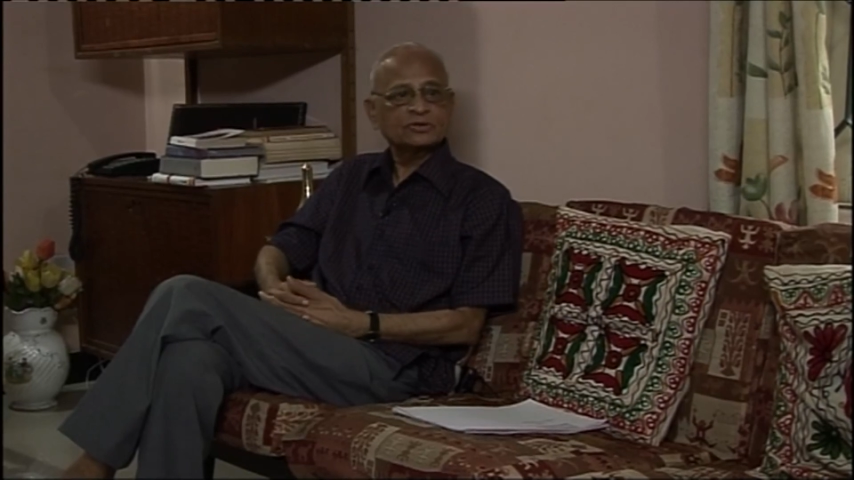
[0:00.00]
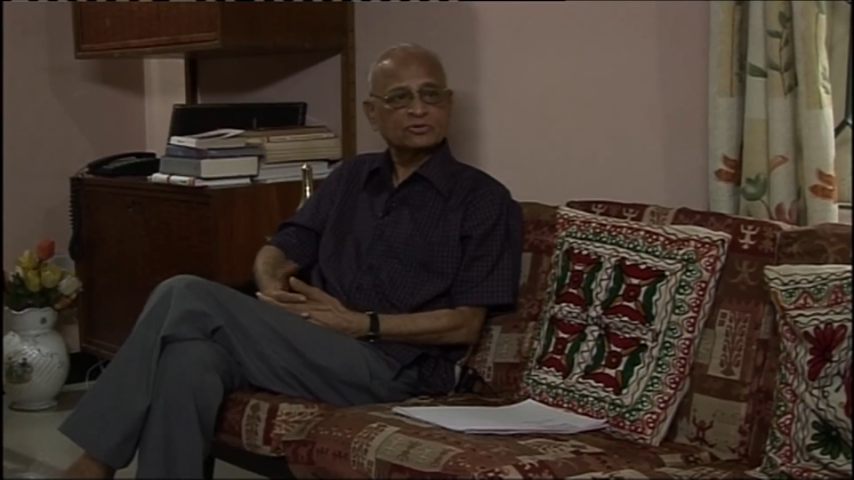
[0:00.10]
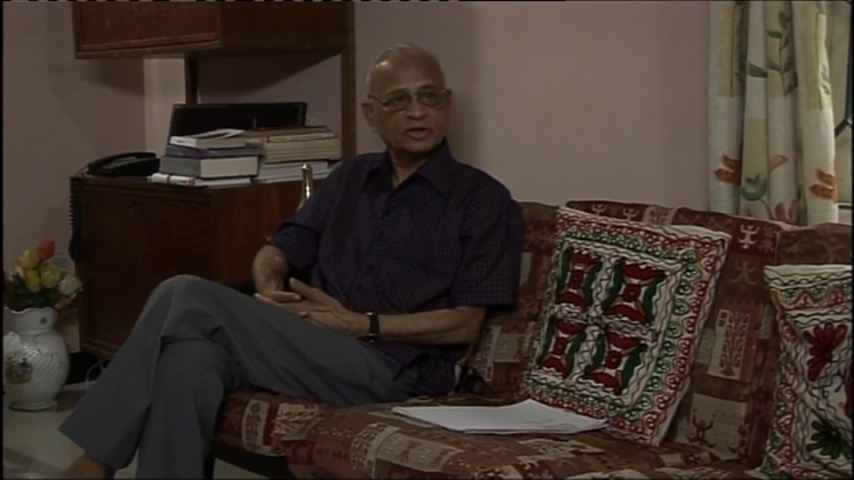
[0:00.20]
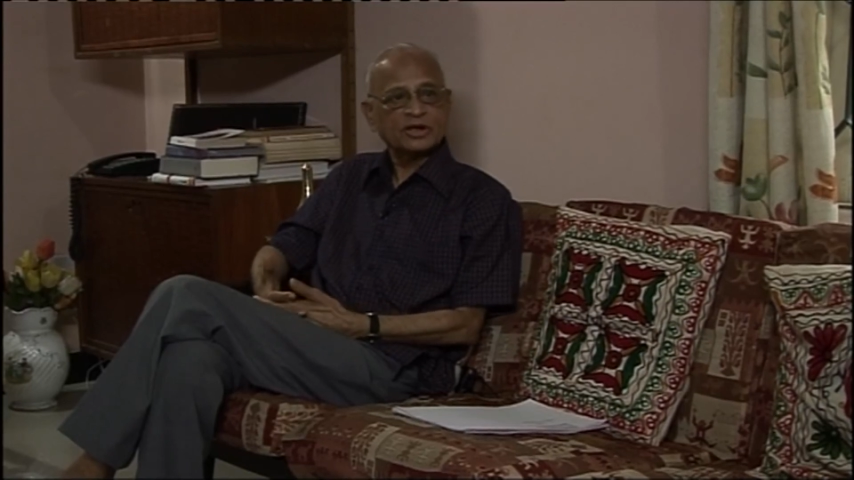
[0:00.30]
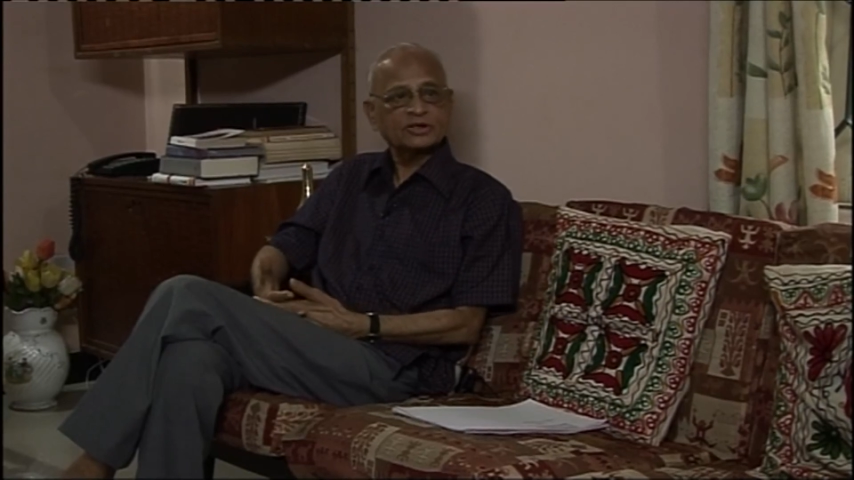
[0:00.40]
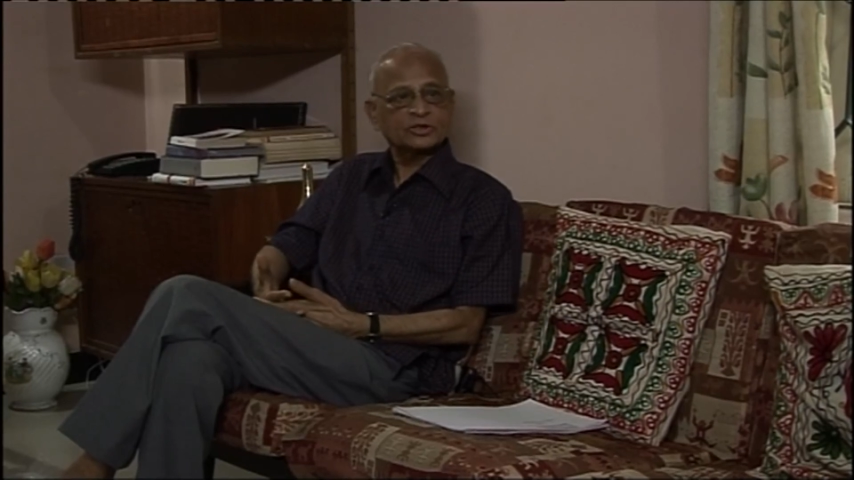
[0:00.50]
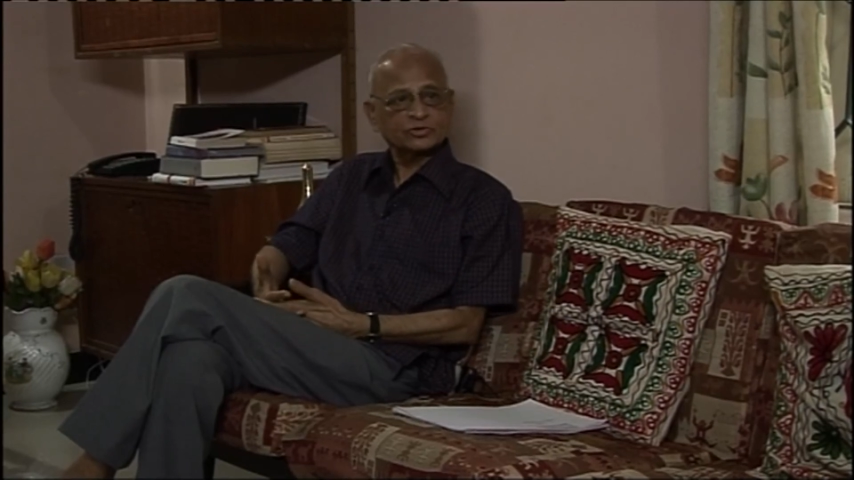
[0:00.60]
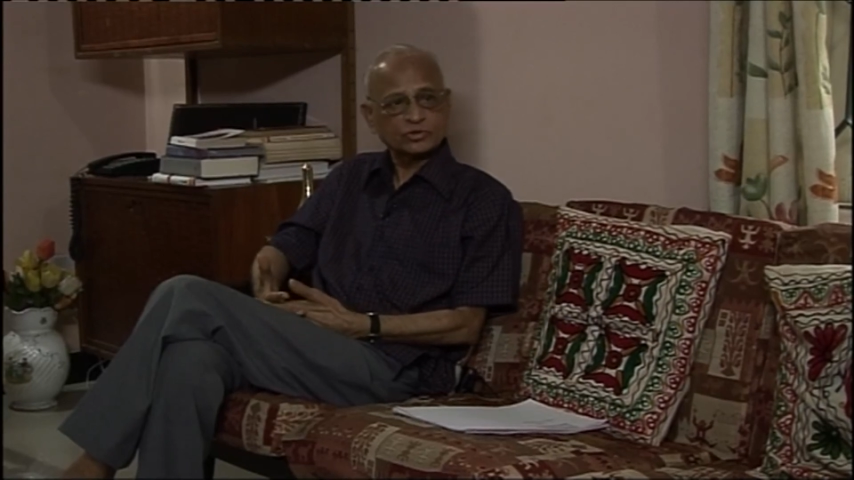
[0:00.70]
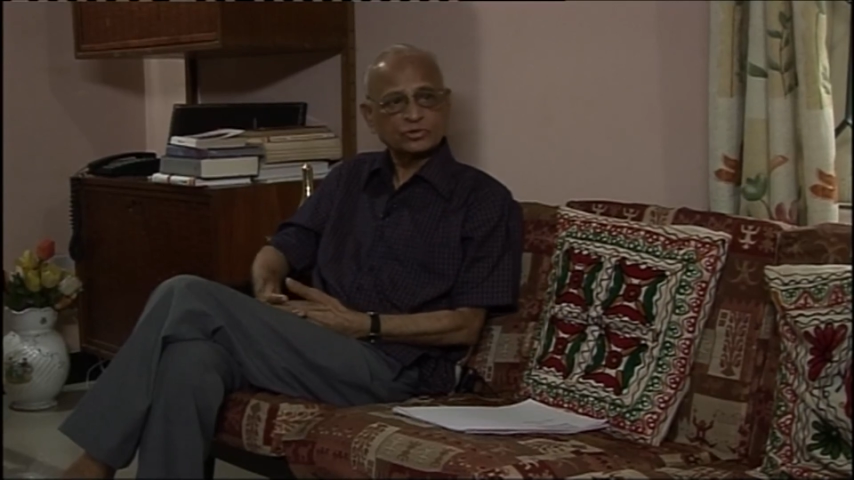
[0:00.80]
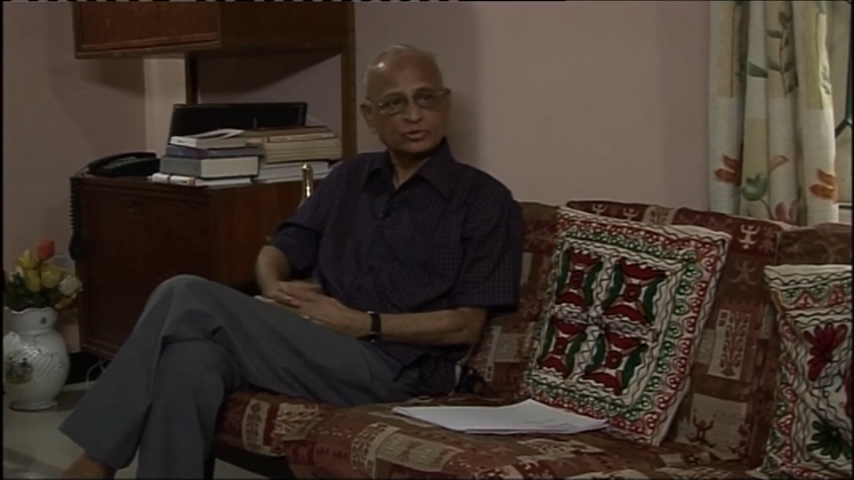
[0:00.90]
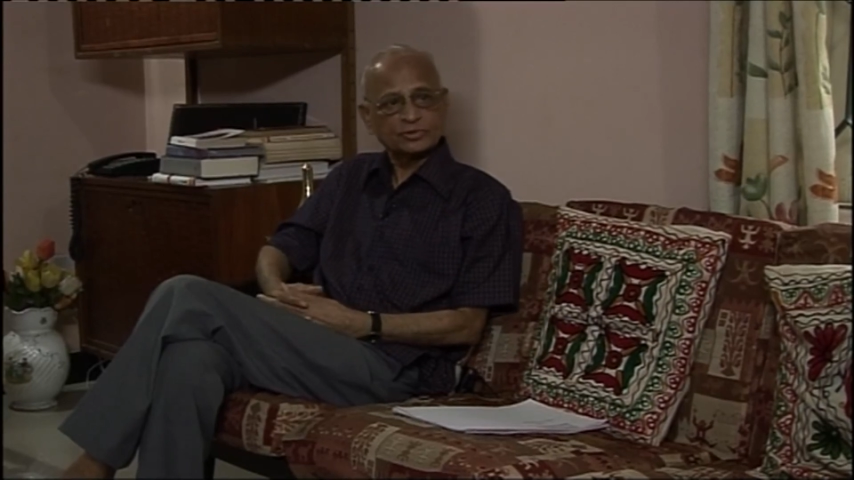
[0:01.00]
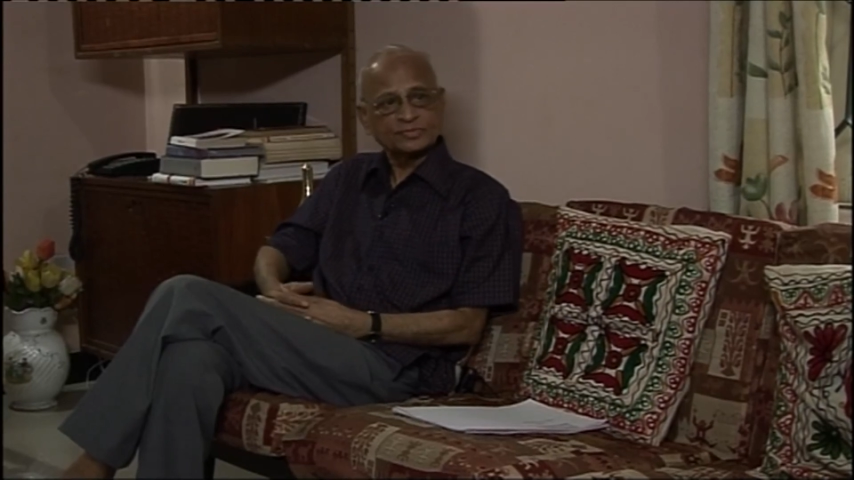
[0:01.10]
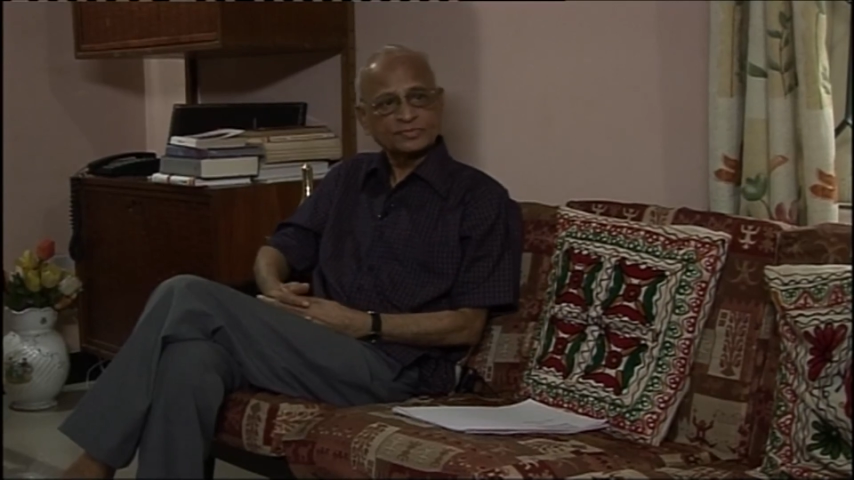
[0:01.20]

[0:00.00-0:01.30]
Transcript: to the nation as a whole.